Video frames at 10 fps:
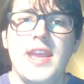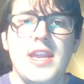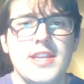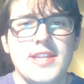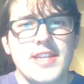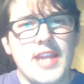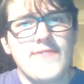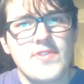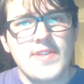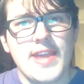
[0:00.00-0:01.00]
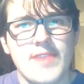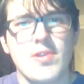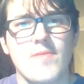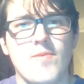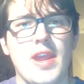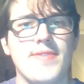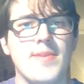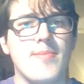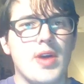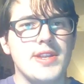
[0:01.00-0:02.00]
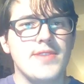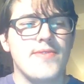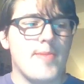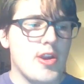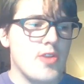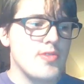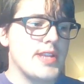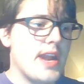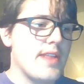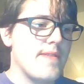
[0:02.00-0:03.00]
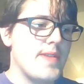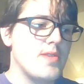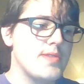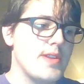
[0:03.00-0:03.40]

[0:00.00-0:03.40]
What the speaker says: He just doesn't have the leg where if we have to punt from our own side of the field,